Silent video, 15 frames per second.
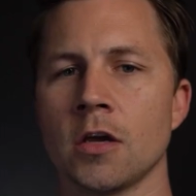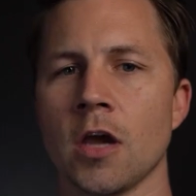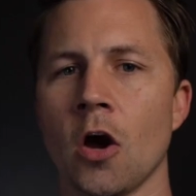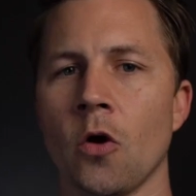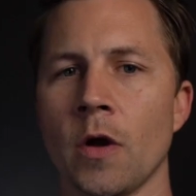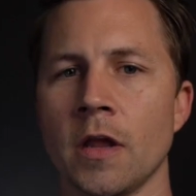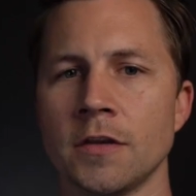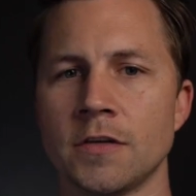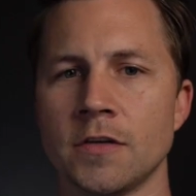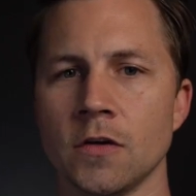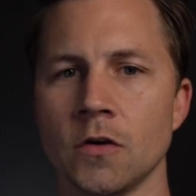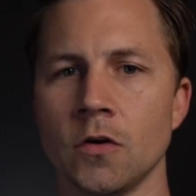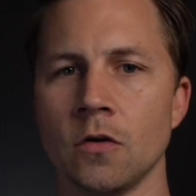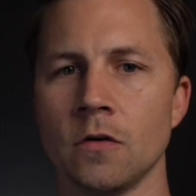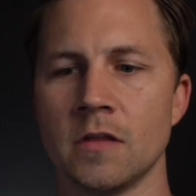go
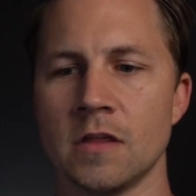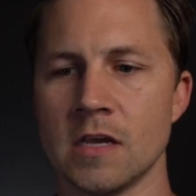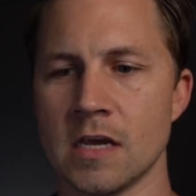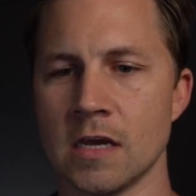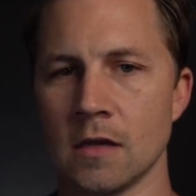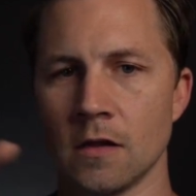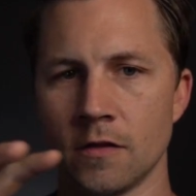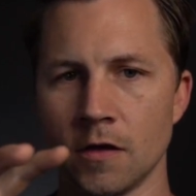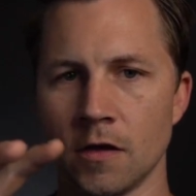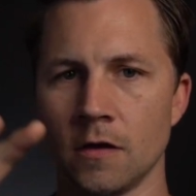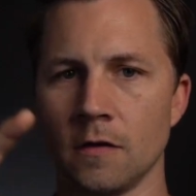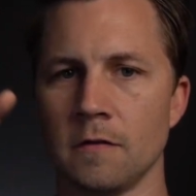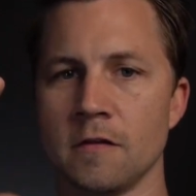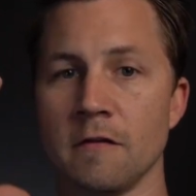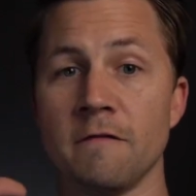into
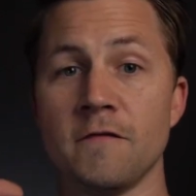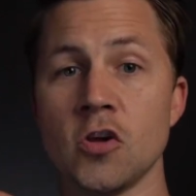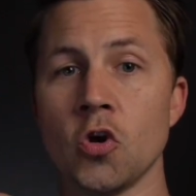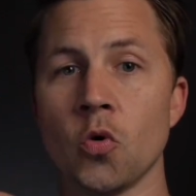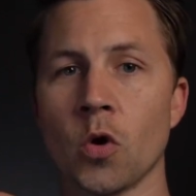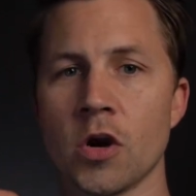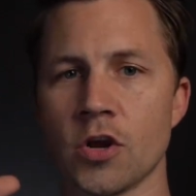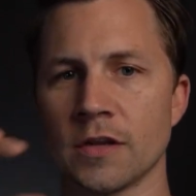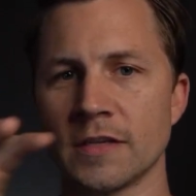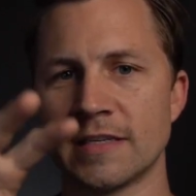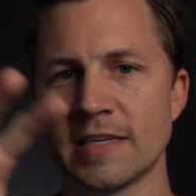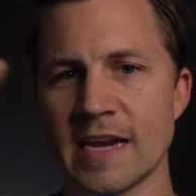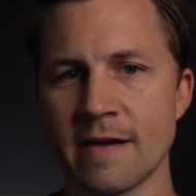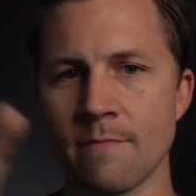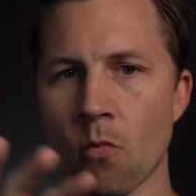the view where you can
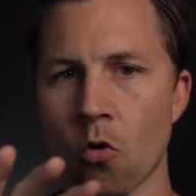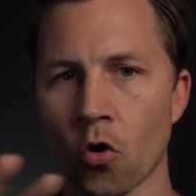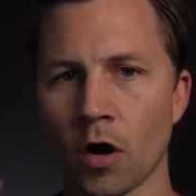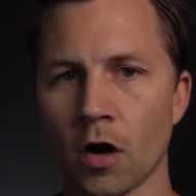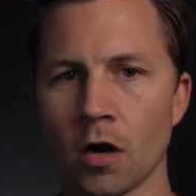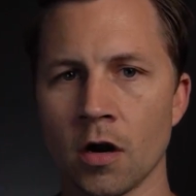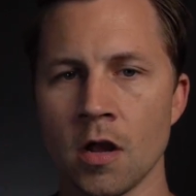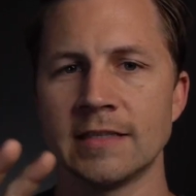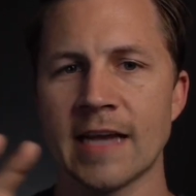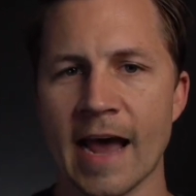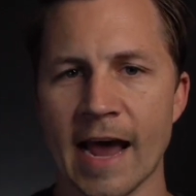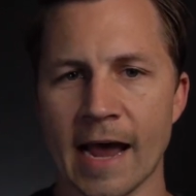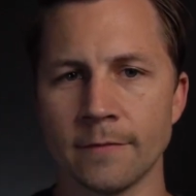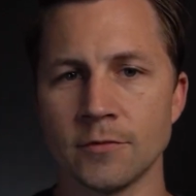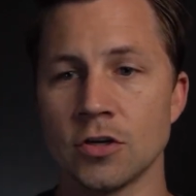see more
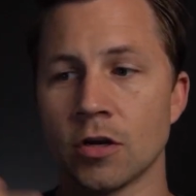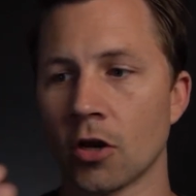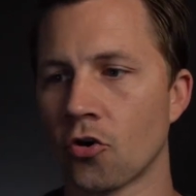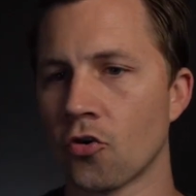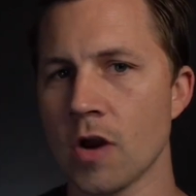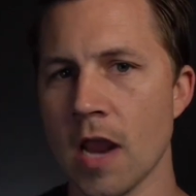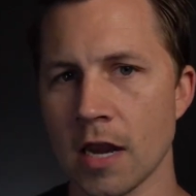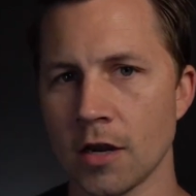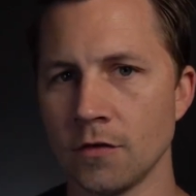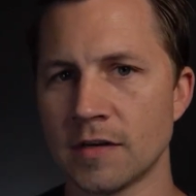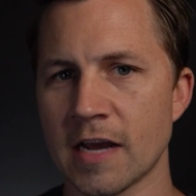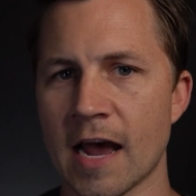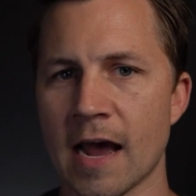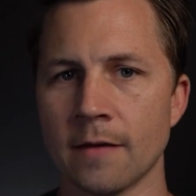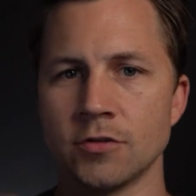tabs. You can create new
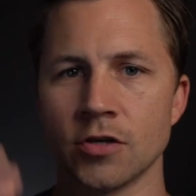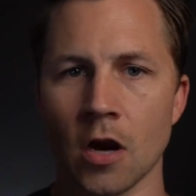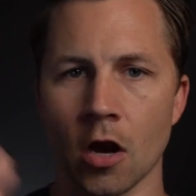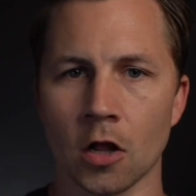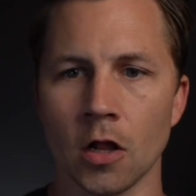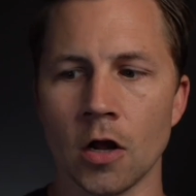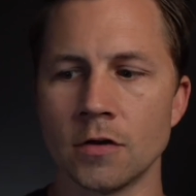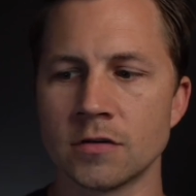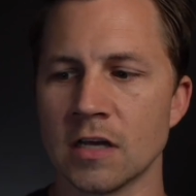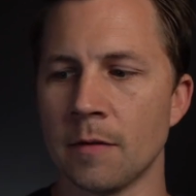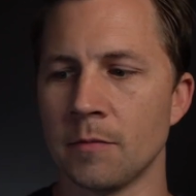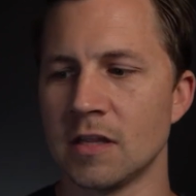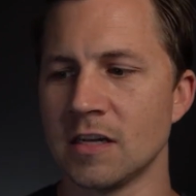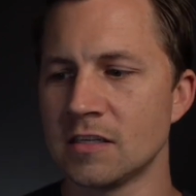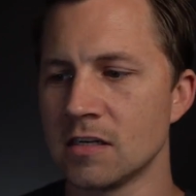tabs, you can close
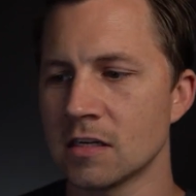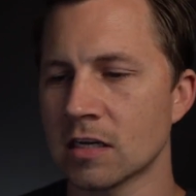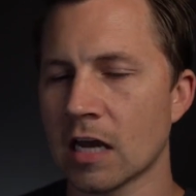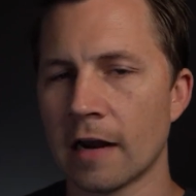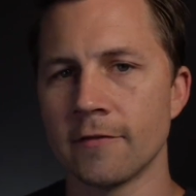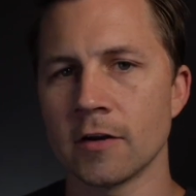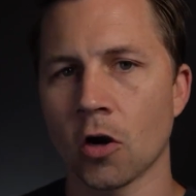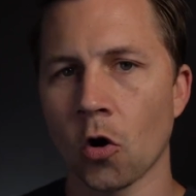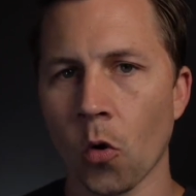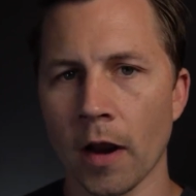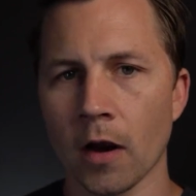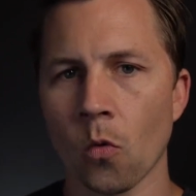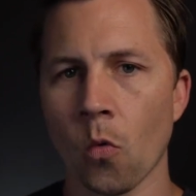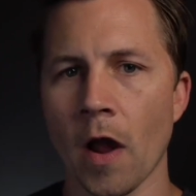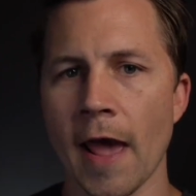them, but this is just kind of a
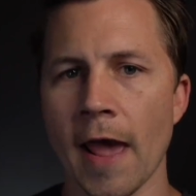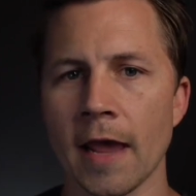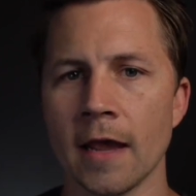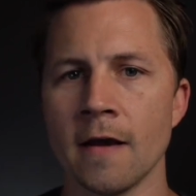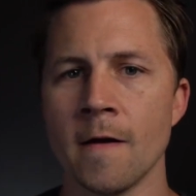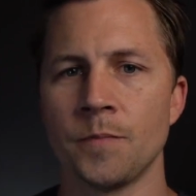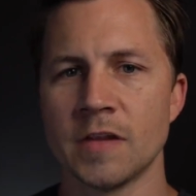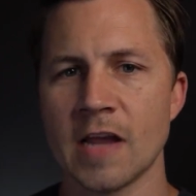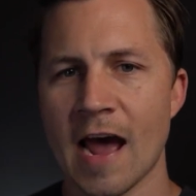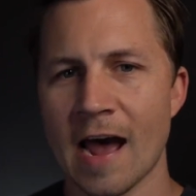quick way to